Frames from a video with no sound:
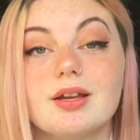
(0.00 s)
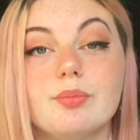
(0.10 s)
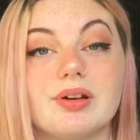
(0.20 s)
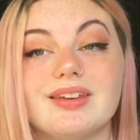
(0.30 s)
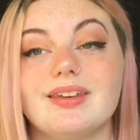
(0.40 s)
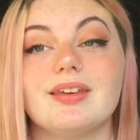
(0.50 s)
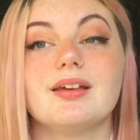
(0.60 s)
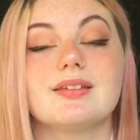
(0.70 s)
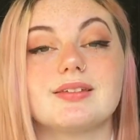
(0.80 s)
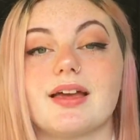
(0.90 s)
but he
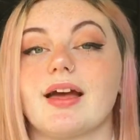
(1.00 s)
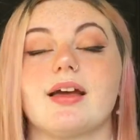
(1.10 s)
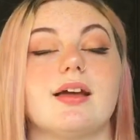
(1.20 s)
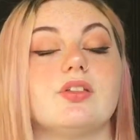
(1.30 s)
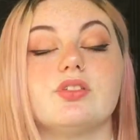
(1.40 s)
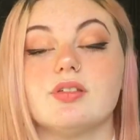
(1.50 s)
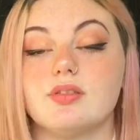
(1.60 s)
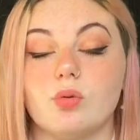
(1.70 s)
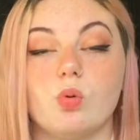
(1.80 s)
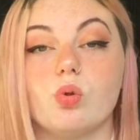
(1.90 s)
sat and did
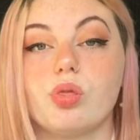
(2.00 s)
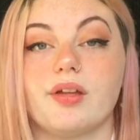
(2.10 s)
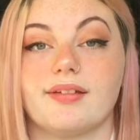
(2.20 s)
the whole thing.